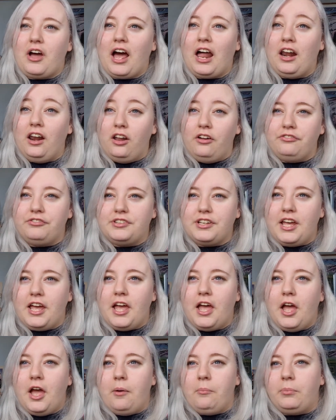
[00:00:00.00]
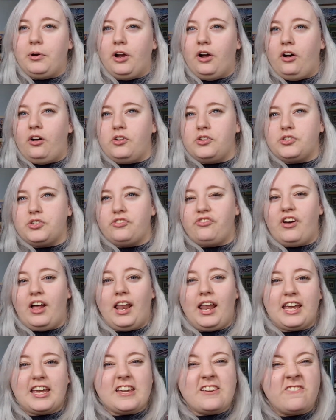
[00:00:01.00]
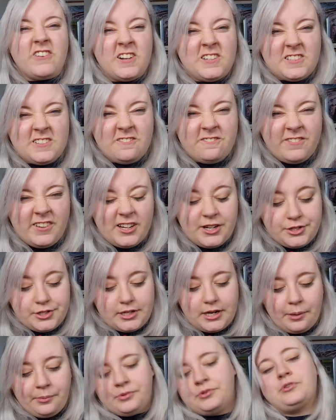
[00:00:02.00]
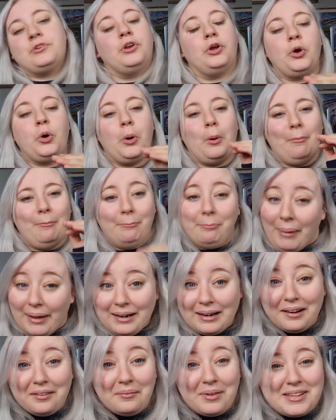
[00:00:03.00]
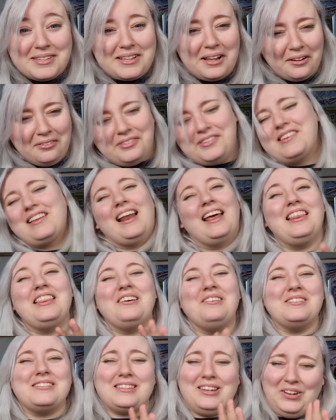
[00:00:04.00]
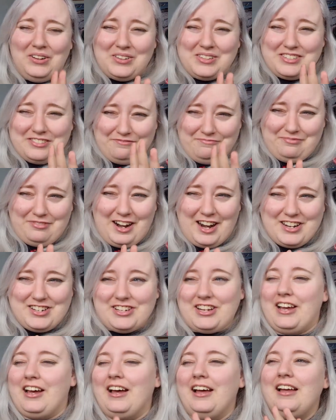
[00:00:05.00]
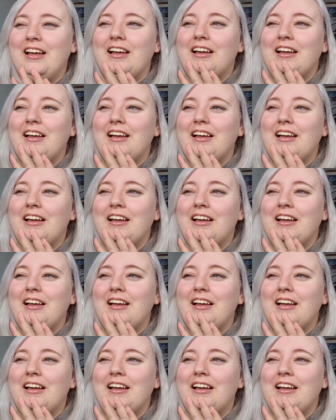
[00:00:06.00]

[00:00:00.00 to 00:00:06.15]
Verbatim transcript: I loved it, but it also felt like if I didn't finish it, I was gonna go mental at myself. So, like there was loads of pressure.